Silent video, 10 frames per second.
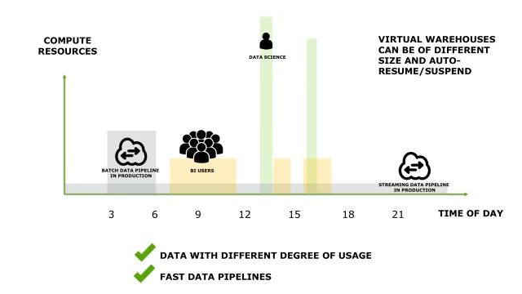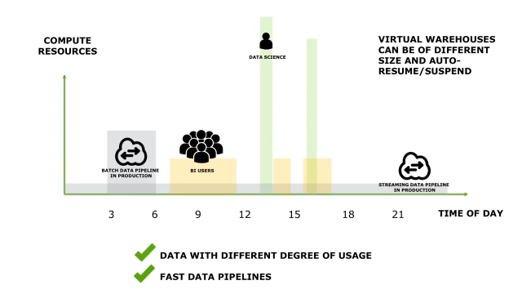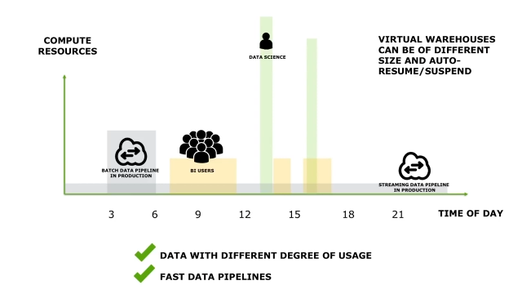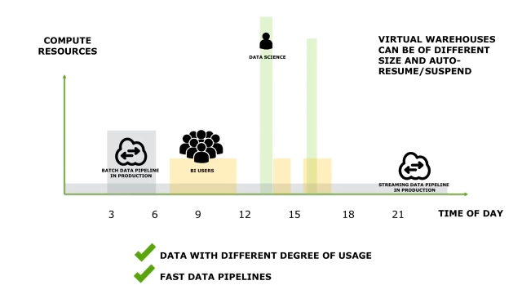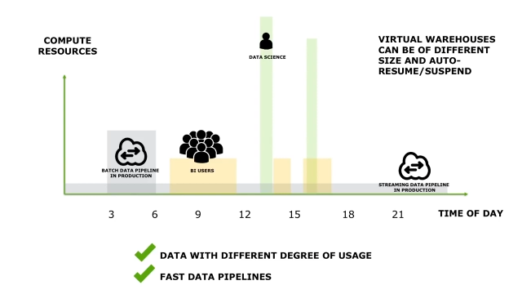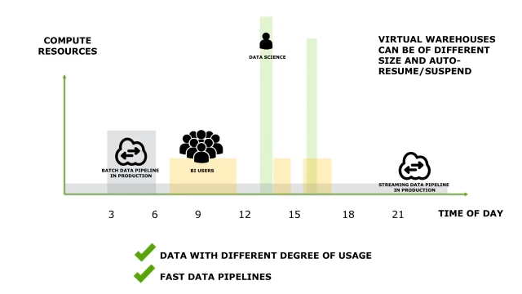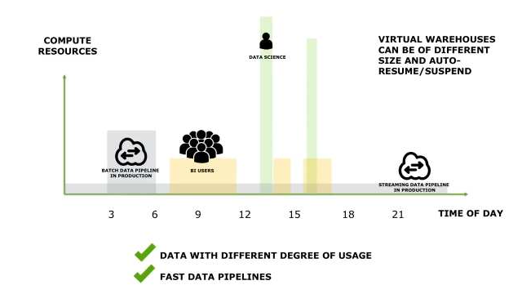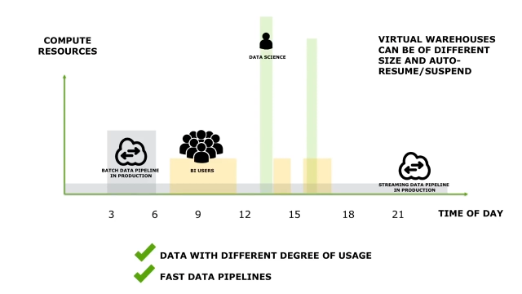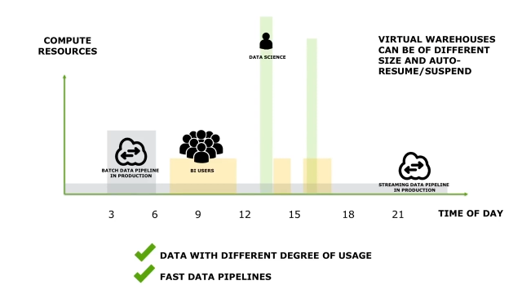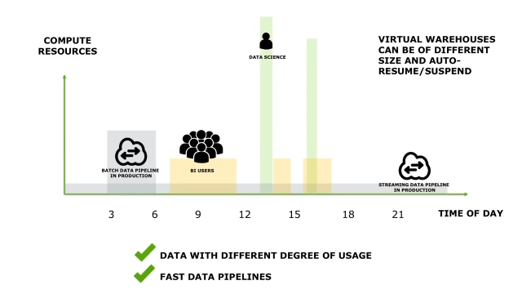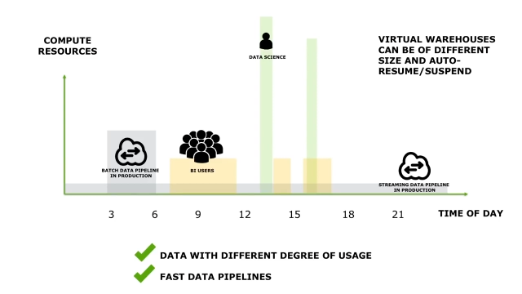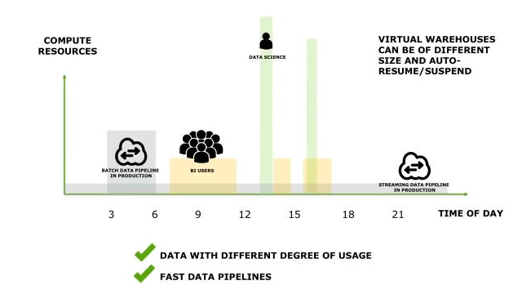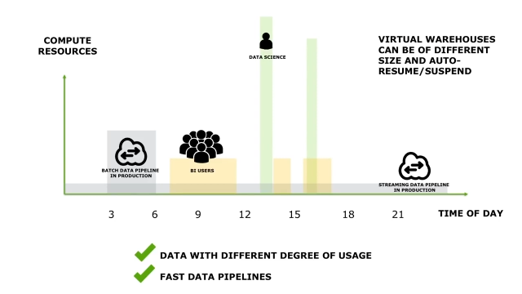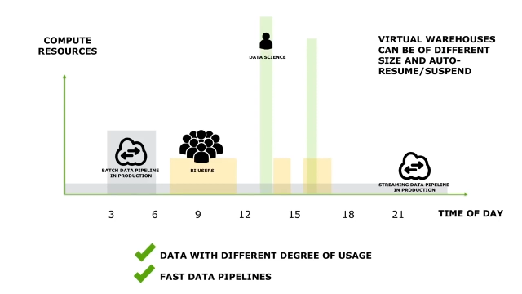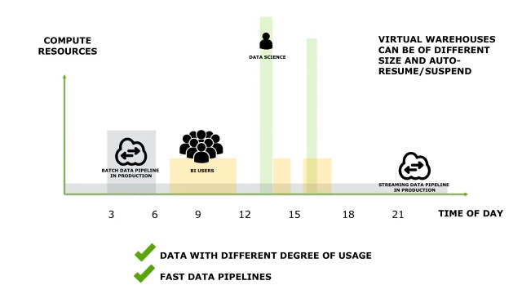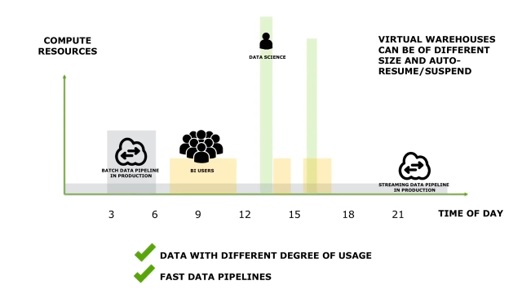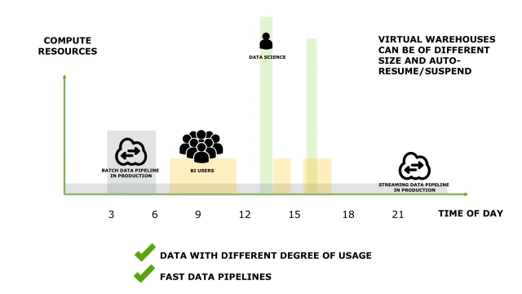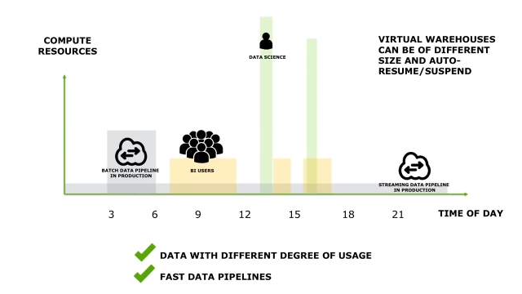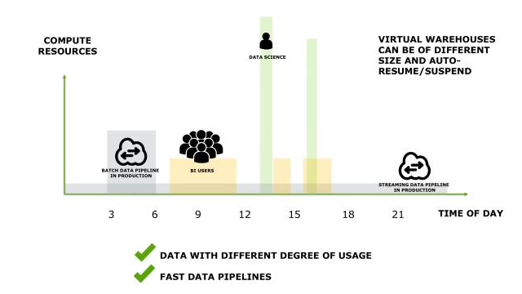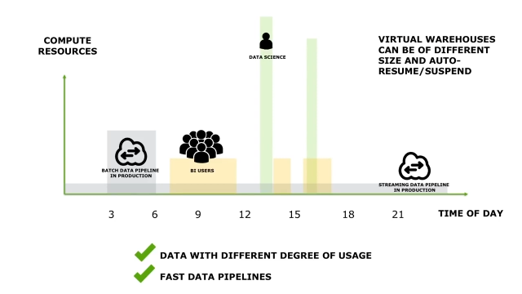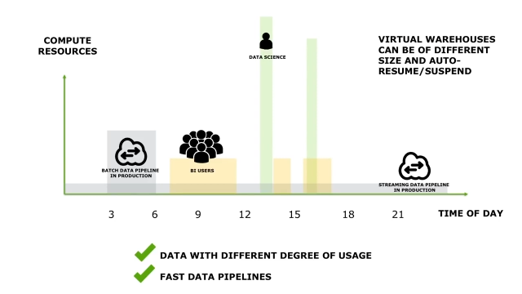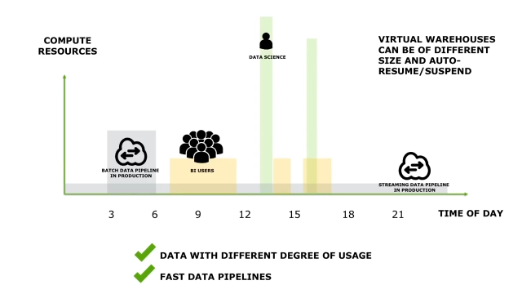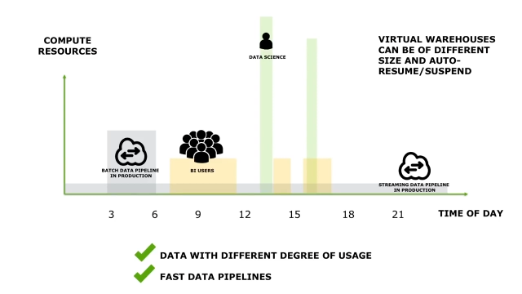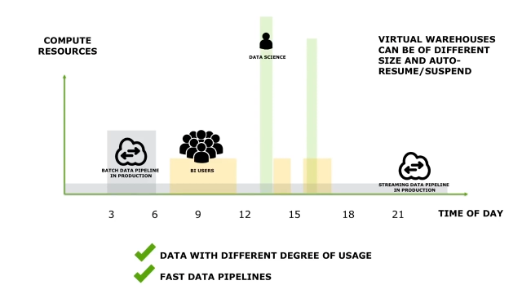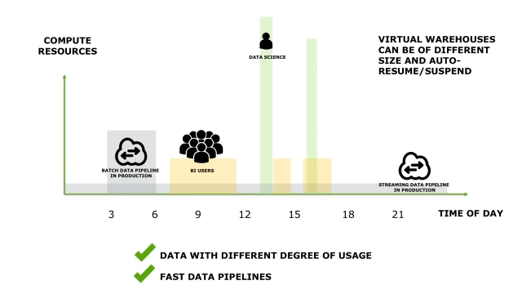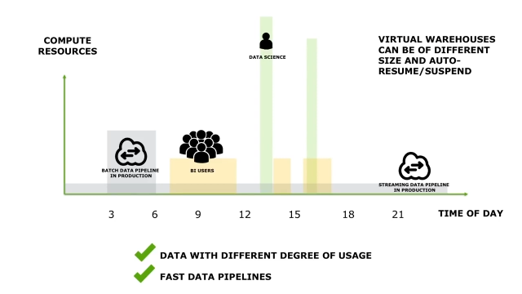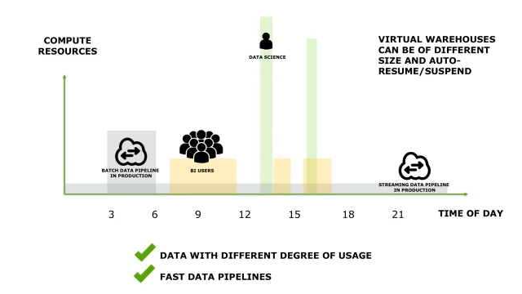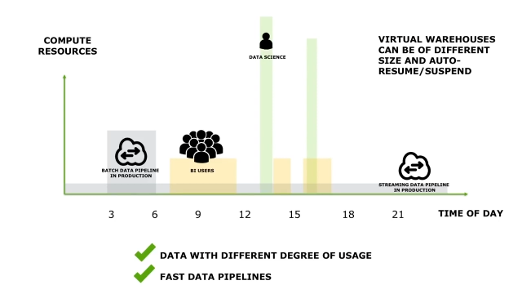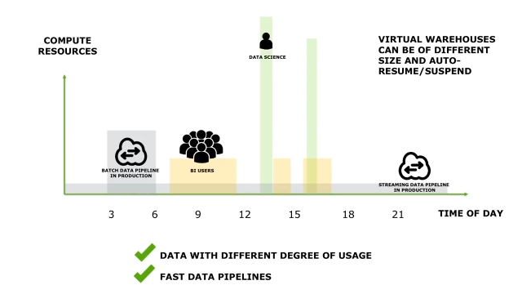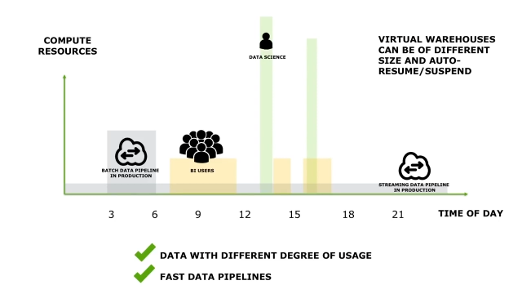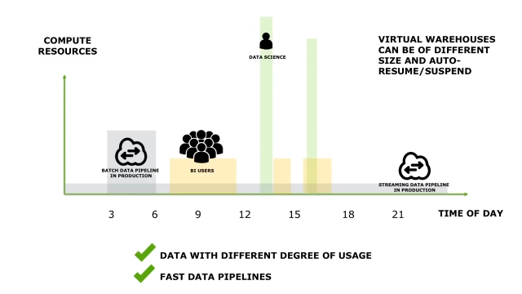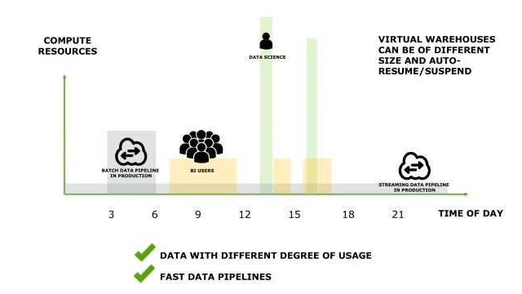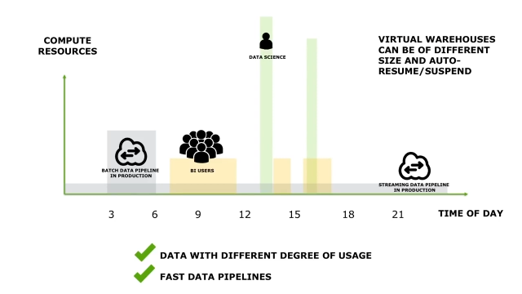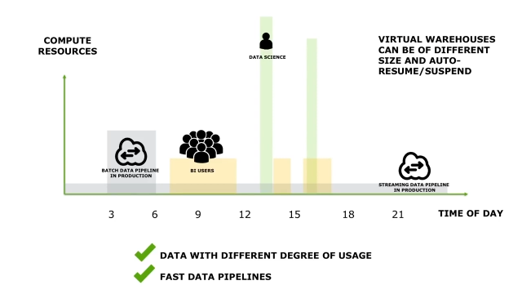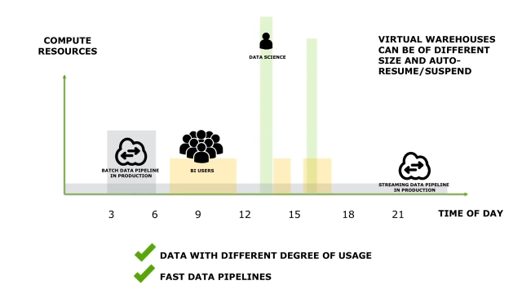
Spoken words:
(no speaker visible)